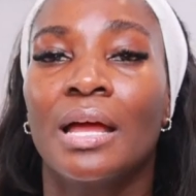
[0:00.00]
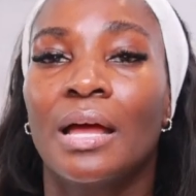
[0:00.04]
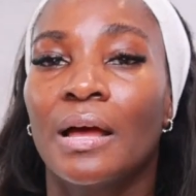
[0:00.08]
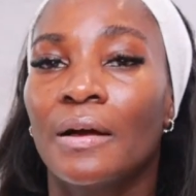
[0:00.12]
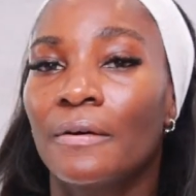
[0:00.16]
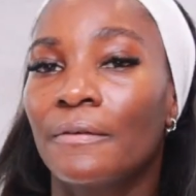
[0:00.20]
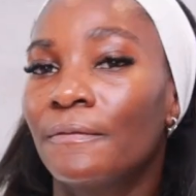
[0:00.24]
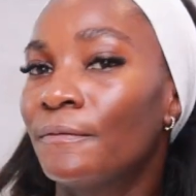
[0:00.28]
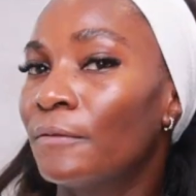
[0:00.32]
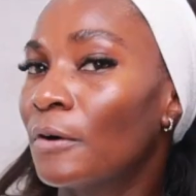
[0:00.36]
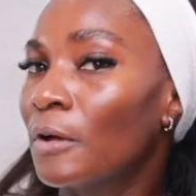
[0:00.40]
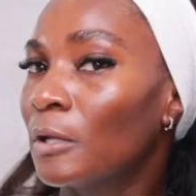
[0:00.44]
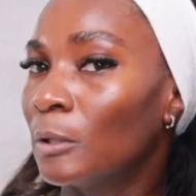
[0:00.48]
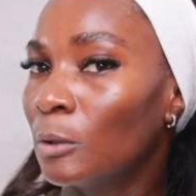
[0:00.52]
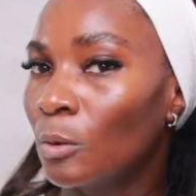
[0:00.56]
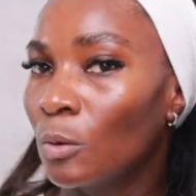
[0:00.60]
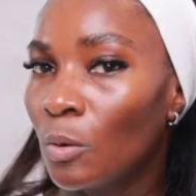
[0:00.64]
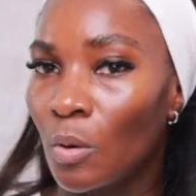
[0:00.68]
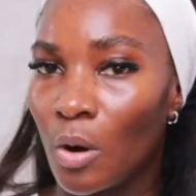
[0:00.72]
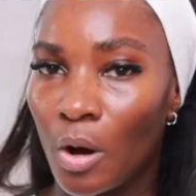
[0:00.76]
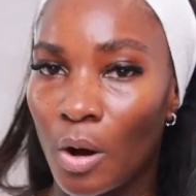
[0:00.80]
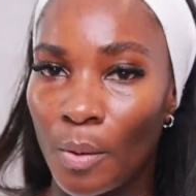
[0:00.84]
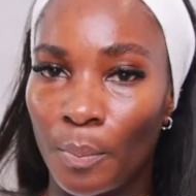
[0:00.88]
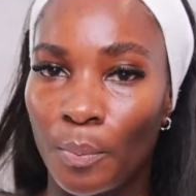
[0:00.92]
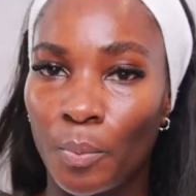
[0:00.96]

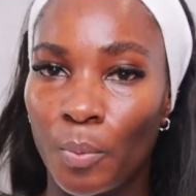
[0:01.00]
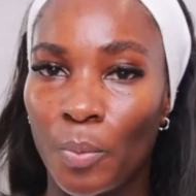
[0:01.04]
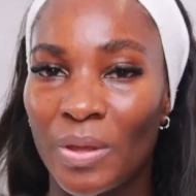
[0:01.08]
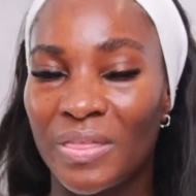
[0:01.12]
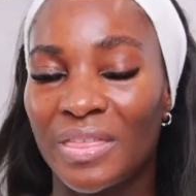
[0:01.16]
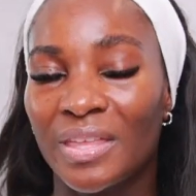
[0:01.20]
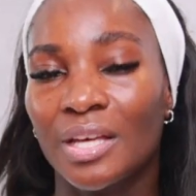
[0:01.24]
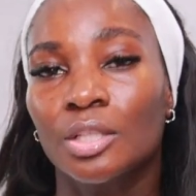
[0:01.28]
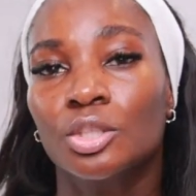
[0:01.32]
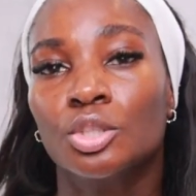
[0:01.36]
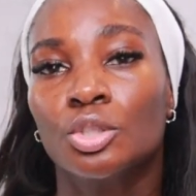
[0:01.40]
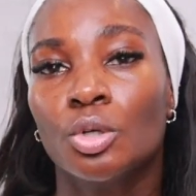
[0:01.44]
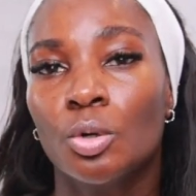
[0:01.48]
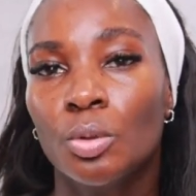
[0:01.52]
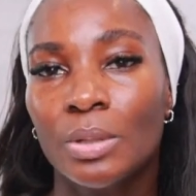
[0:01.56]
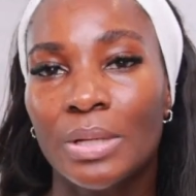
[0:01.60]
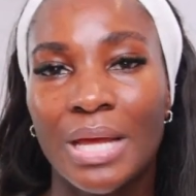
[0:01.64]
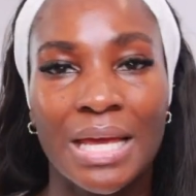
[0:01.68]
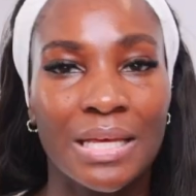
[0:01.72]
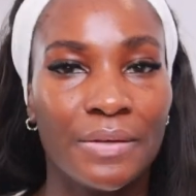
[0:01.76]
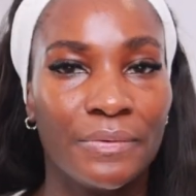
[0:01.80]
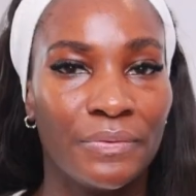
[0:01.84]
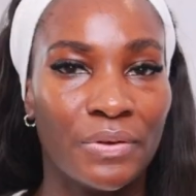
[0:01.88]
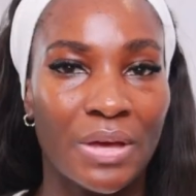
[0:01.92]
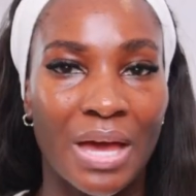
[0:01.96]
Follow up with a
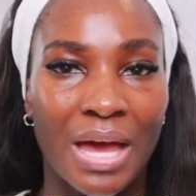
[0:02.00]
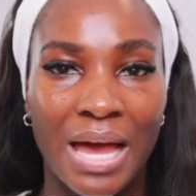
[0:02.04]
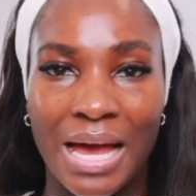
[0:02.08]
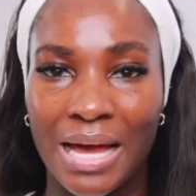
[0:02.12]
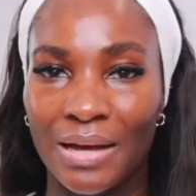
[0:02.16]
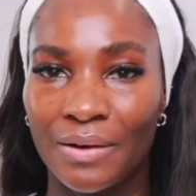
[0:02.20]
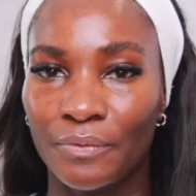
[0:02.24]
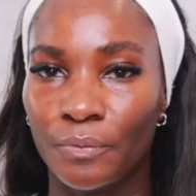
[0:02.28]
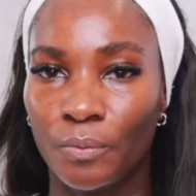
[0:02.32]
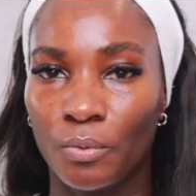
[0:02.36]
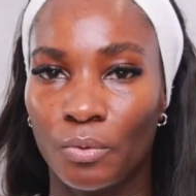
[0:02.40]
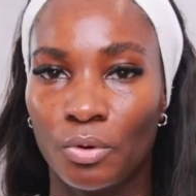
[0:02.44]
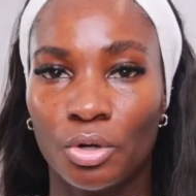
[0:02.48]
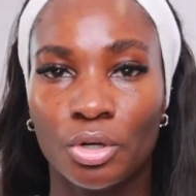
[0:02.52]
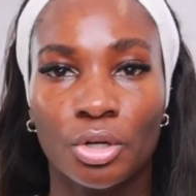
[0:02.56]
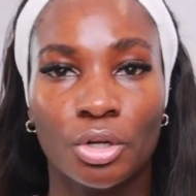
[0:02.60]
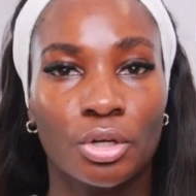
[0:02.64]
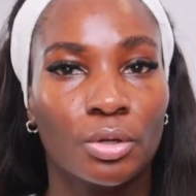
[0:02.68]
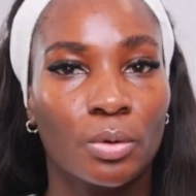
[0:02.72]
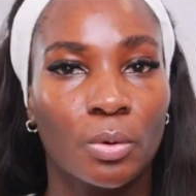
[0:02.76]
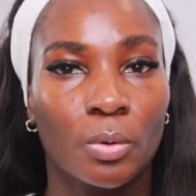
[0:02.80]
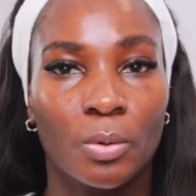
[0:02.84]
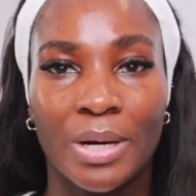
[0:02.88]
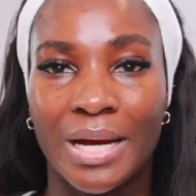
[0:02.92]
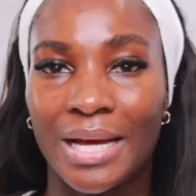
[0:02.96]
toner if you have one,
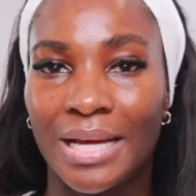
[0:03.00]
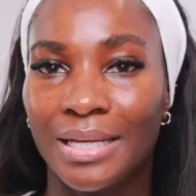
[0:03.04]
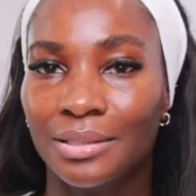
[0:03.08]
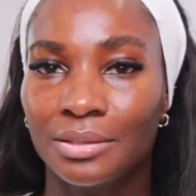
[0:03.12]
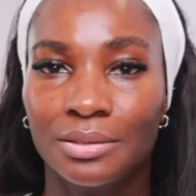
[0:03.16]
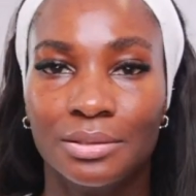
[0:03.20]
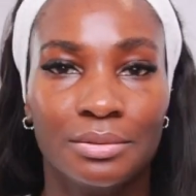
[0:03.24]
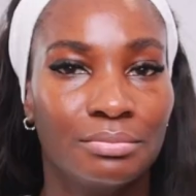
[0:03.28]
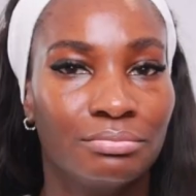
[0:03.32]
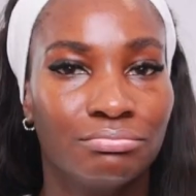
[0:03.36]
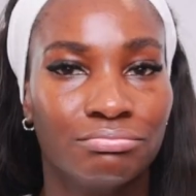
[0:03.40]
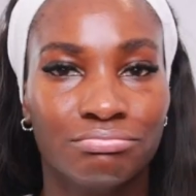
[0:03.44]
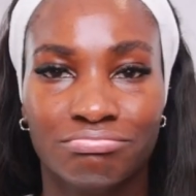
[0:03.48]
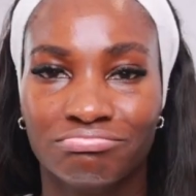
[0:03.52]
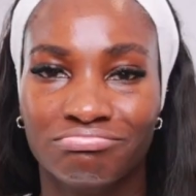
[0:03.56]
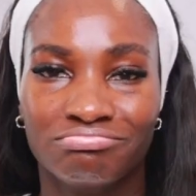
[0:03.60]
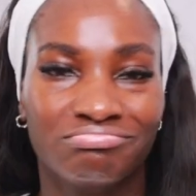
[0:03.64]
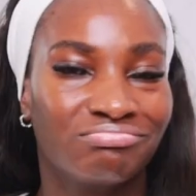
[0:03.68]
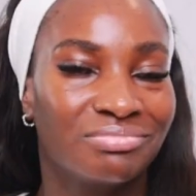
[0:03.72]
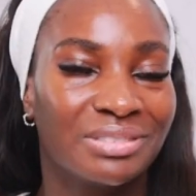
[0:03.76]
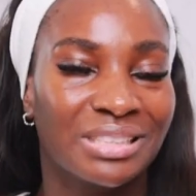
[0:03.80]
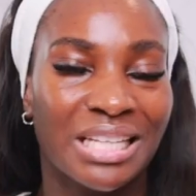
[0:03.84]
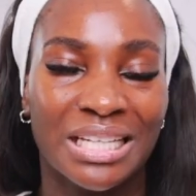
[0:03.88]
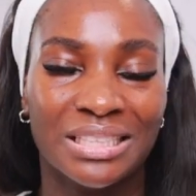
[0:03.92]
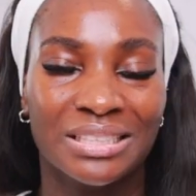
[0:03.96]
otherwise
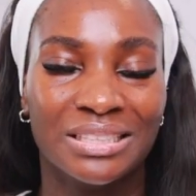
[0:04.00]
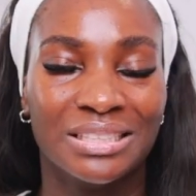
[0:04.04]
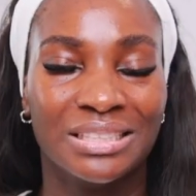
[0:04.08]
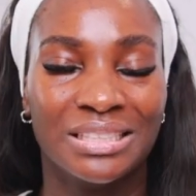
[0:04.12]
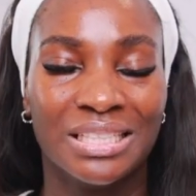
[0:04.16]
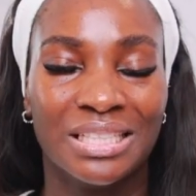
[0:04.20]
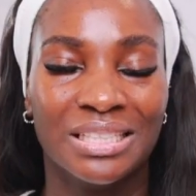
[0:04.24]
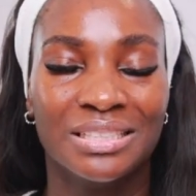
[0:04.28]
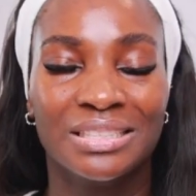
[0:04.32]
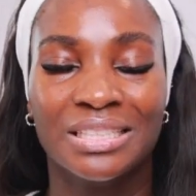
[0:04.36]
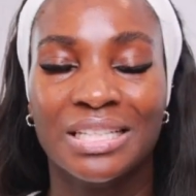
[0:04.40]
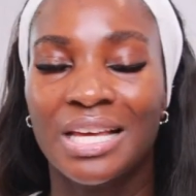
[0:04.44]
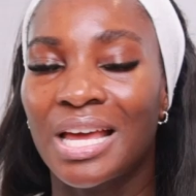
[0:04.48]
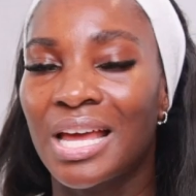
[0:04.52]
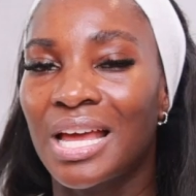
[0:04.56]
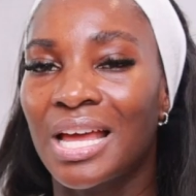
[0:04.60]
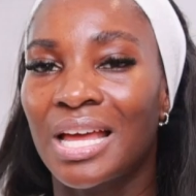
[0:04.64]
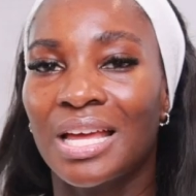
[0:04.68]
that's it.